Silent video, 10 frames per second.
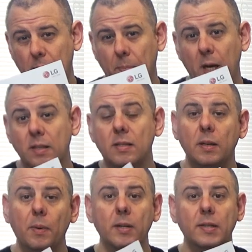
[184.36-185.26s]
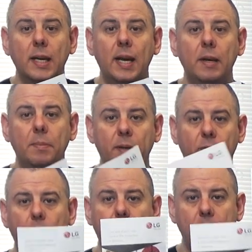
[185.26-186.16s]
personally won't take out, but
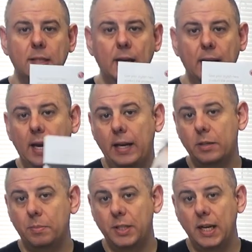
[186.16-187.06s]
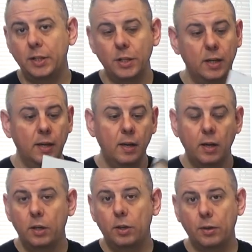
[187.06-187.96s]
if you want to take out extra protection,
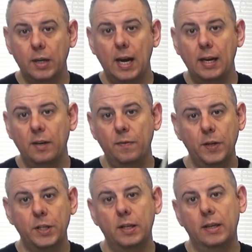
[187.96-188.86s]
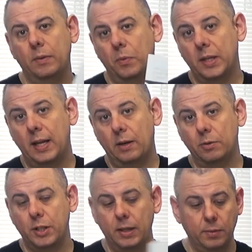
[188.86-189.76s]
you can officially with
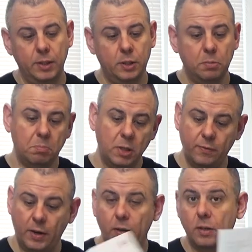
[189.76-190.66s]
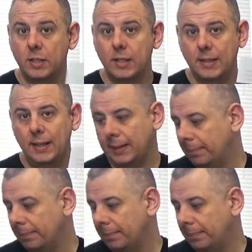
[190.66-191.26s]
LG, which is very nice to see.